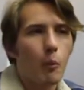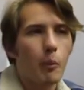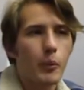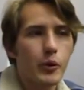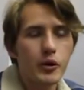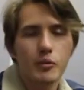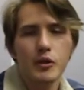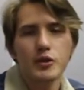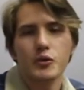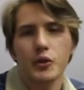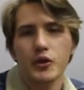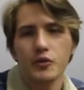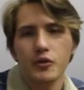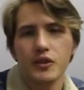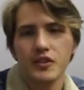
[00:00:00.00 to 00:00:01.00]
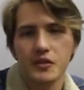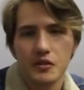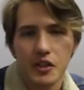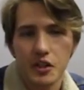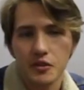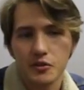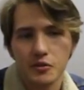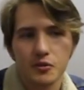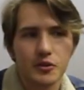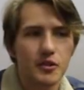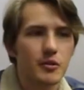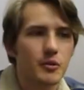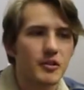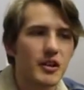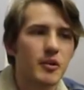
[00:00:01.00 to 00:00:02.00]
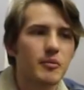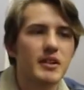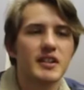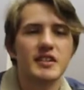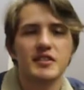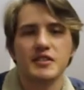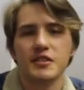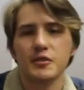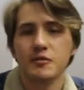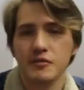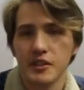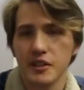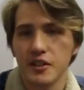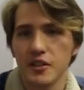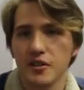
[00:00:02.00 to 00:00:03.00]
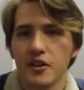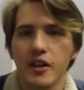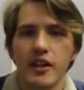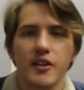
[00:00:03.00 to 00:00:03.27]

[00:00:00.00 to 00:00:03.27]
pretty much went through this entire school year without making a single video.